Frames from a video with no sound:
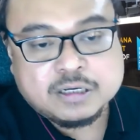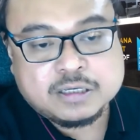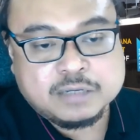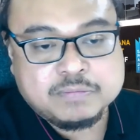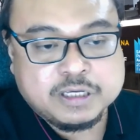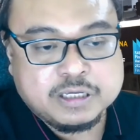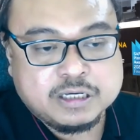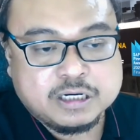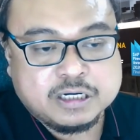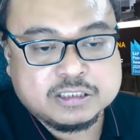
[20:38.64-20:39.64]
can
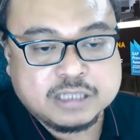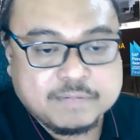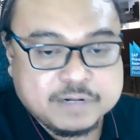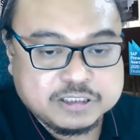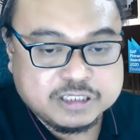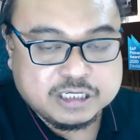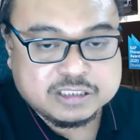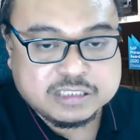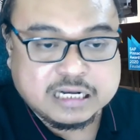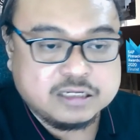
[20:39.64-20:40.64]
be subleases,
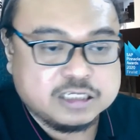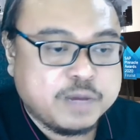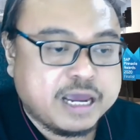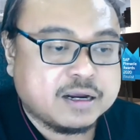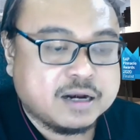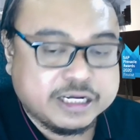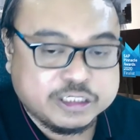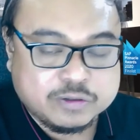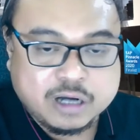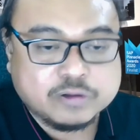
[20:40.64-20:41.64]
sell and leaseback,
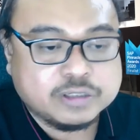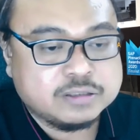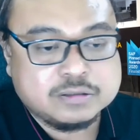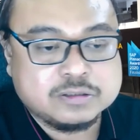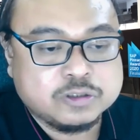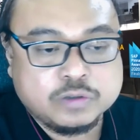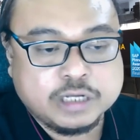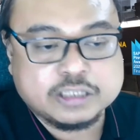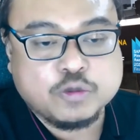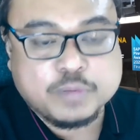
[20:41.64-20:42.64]
lessor accounting. So
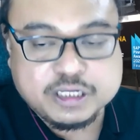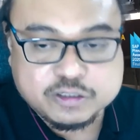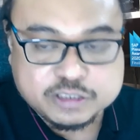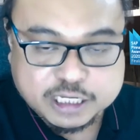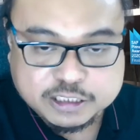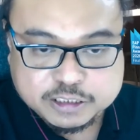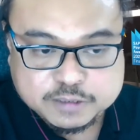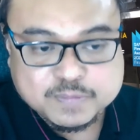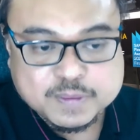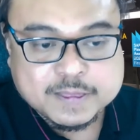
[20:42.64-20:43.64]
there are so many use cases.
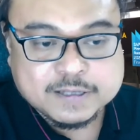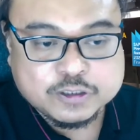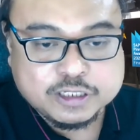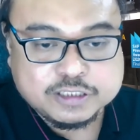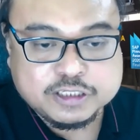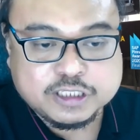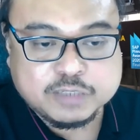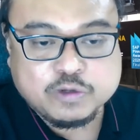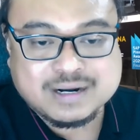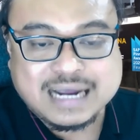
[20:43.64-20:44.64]
So the
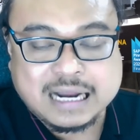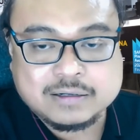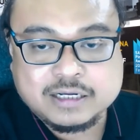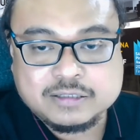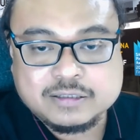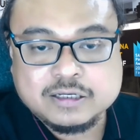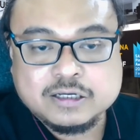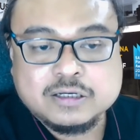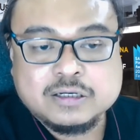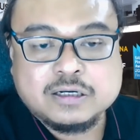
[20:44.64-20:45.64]
system will calculate
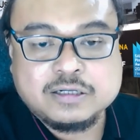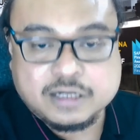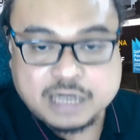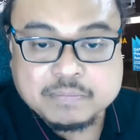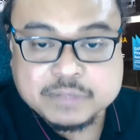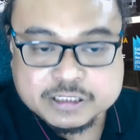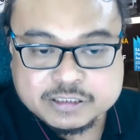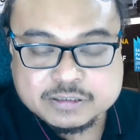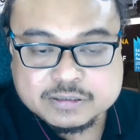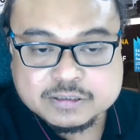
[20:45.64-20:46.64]
numbers
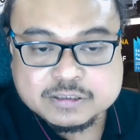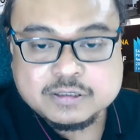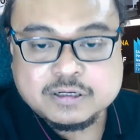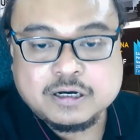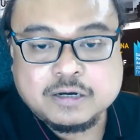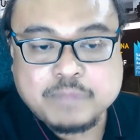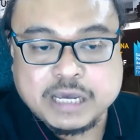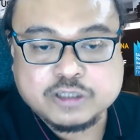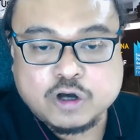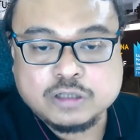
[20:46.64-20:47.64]

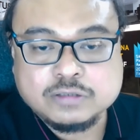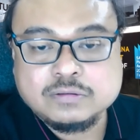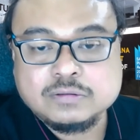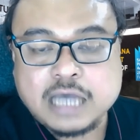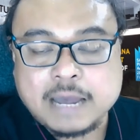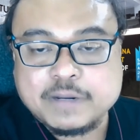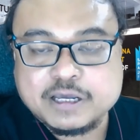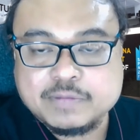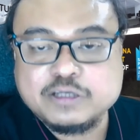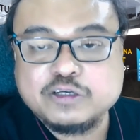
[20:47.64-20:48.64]
based on
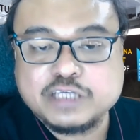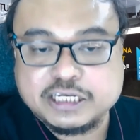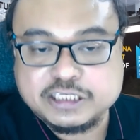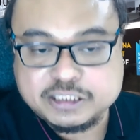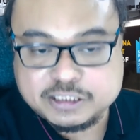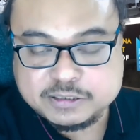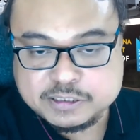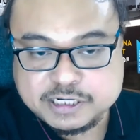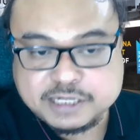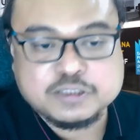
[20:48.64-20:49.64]
applicable use cases,
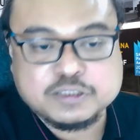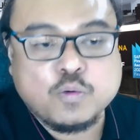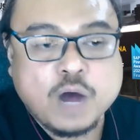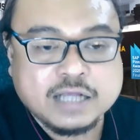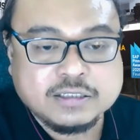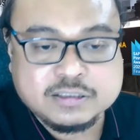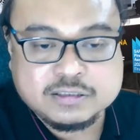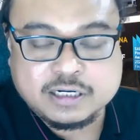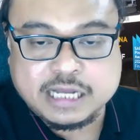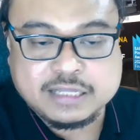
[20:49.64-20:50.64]
right? So once
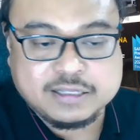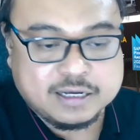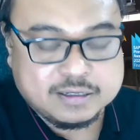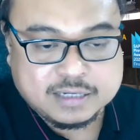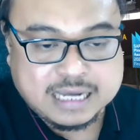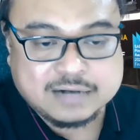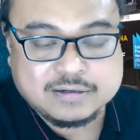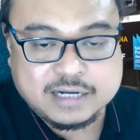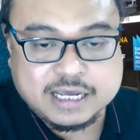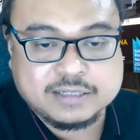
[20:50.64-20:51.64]
the data
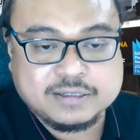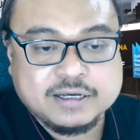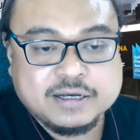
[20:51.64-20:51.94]
calculated,